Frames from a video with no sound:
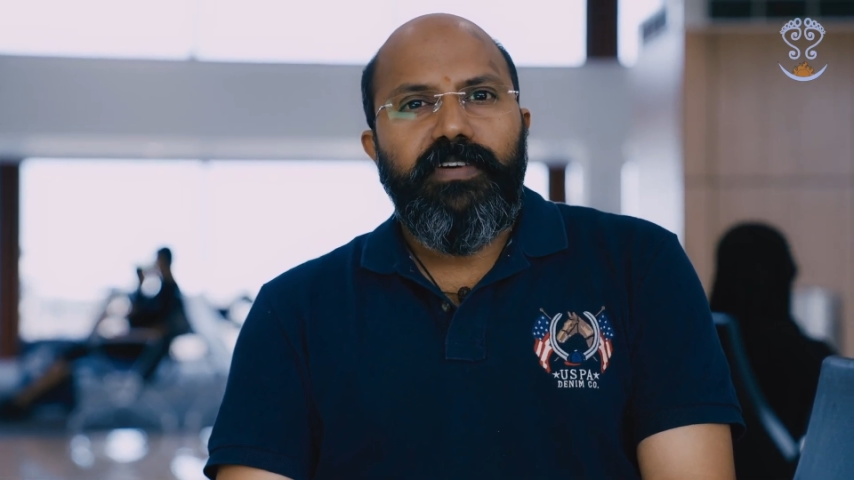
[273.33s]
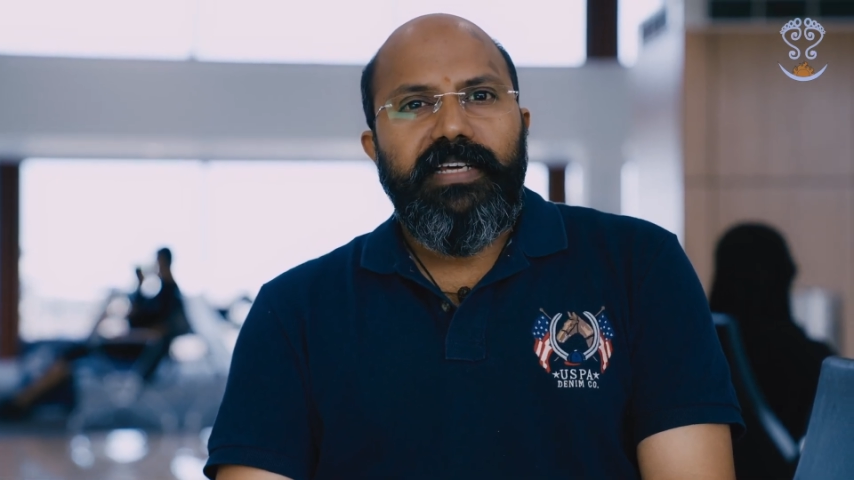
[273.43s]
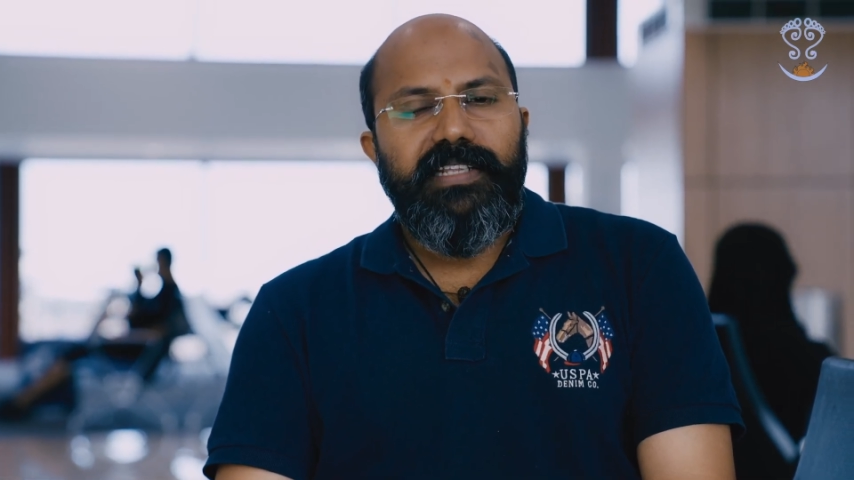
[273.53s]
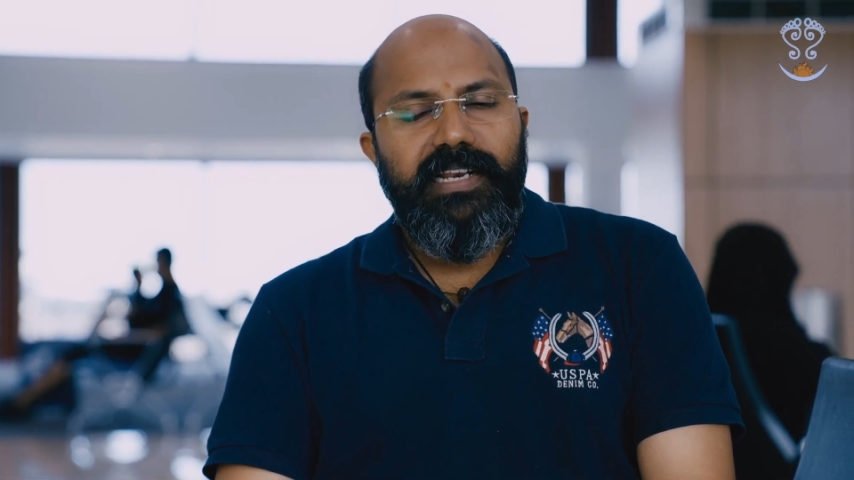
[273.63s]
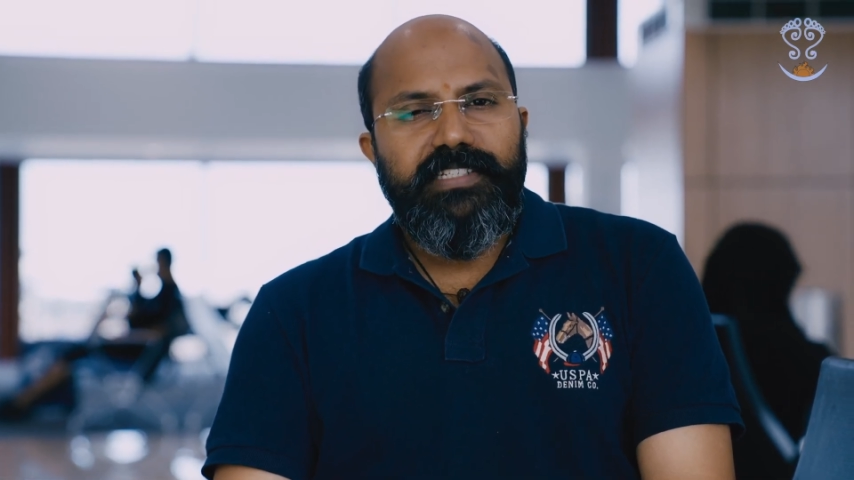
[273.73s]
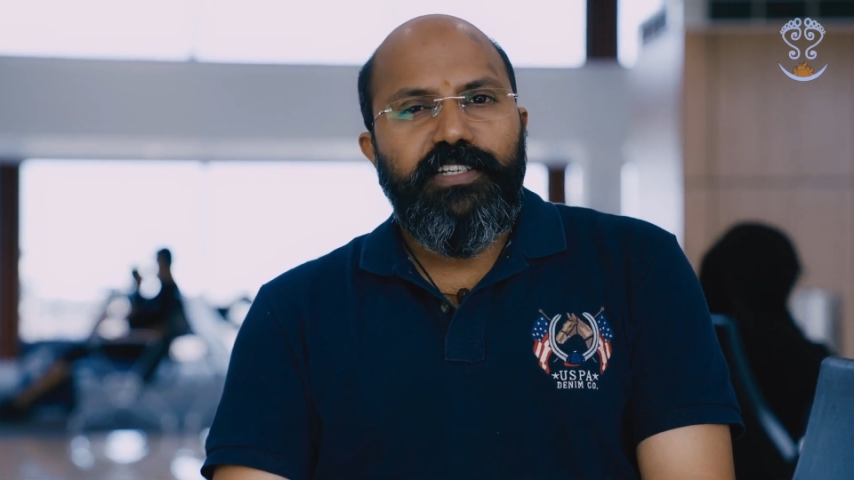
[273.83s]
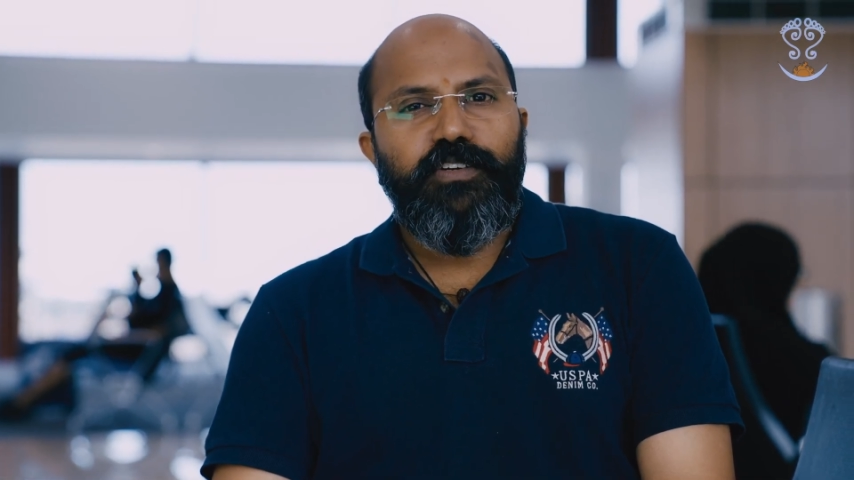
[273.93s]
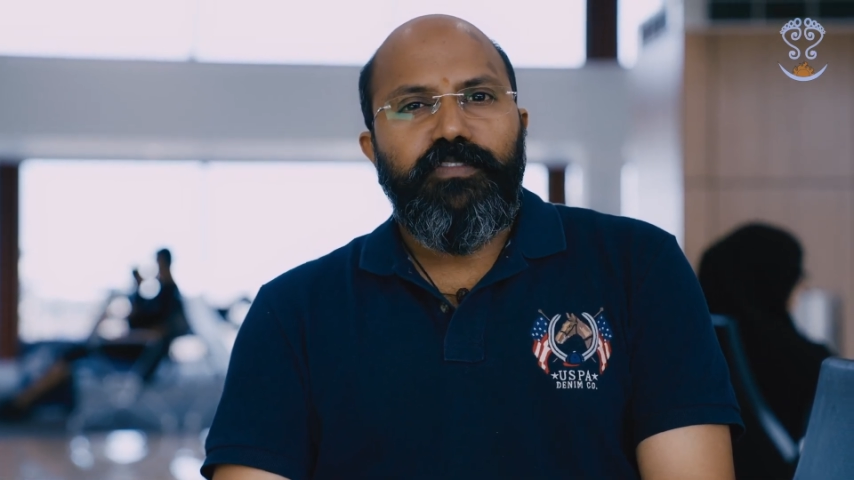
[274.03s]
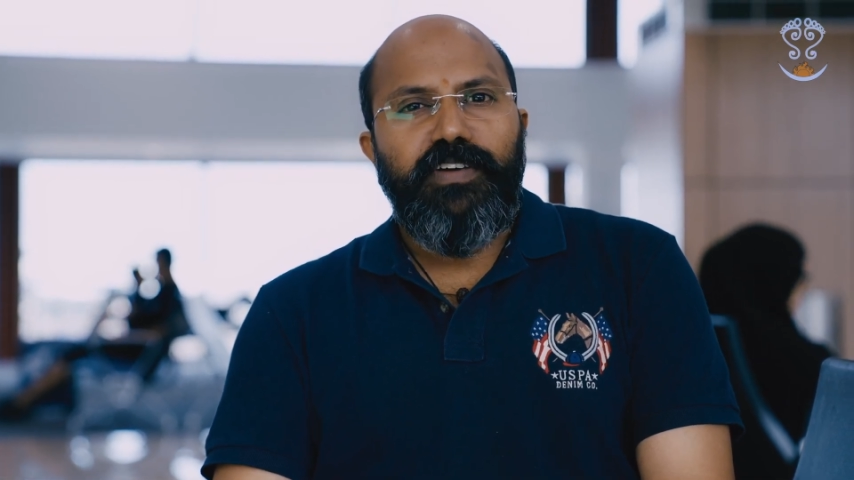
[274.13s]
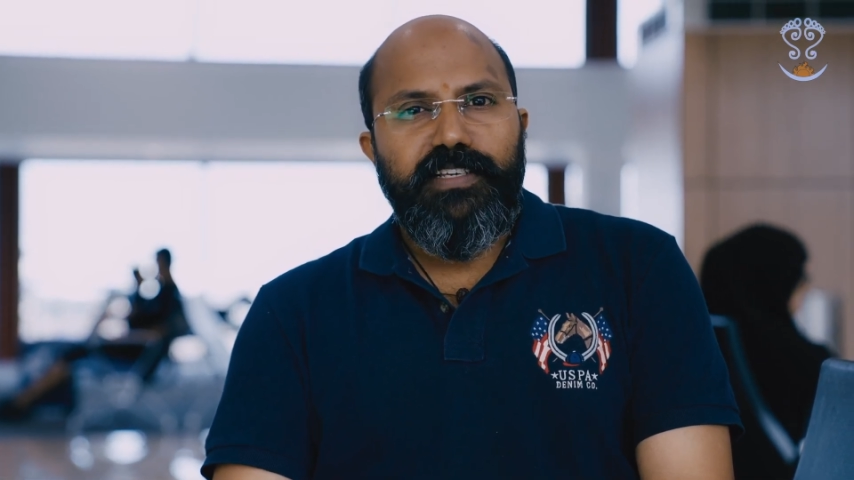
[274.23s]
and the legend
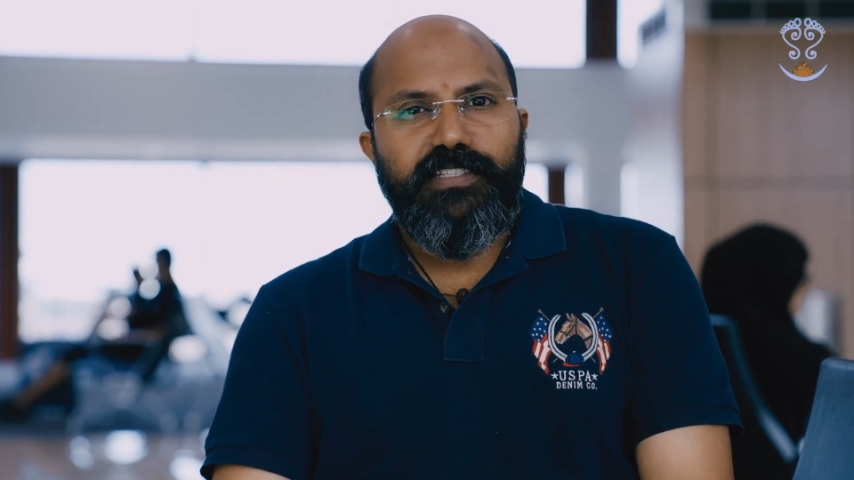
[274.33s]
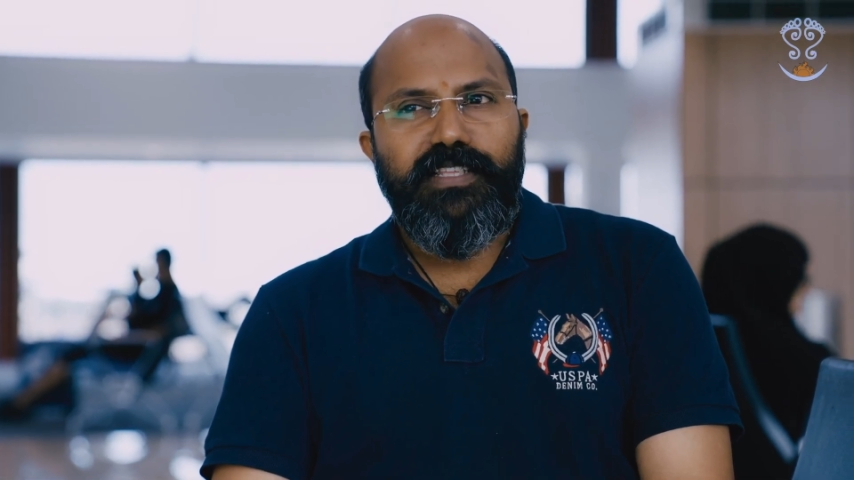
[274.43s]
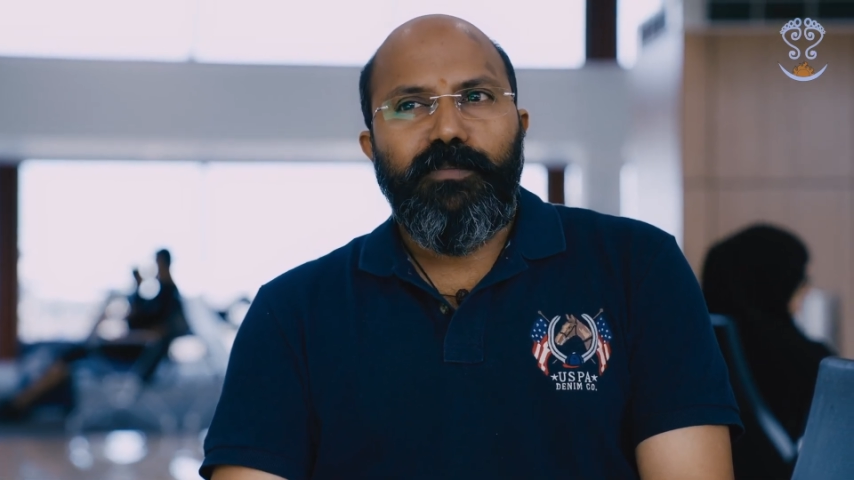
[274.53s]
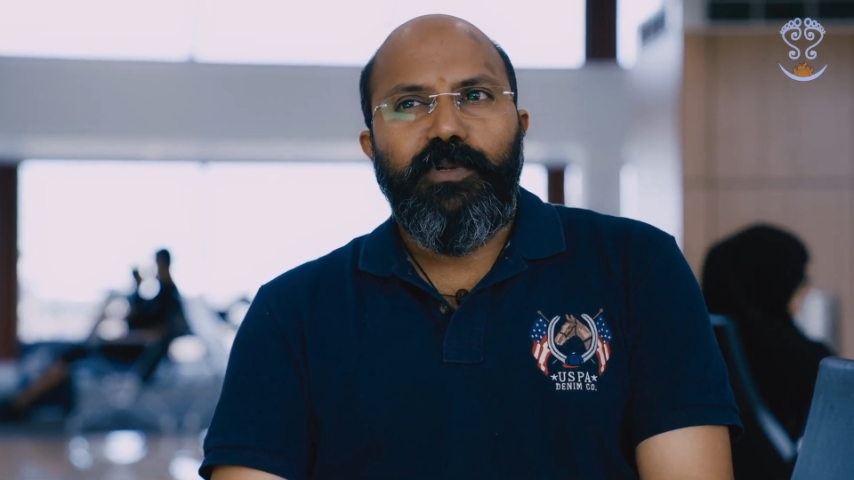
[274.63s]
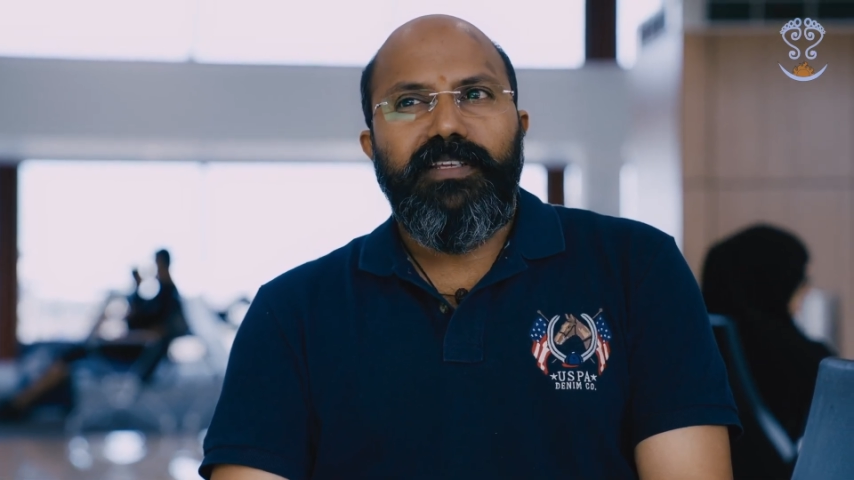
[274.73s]
of Agastya Muni.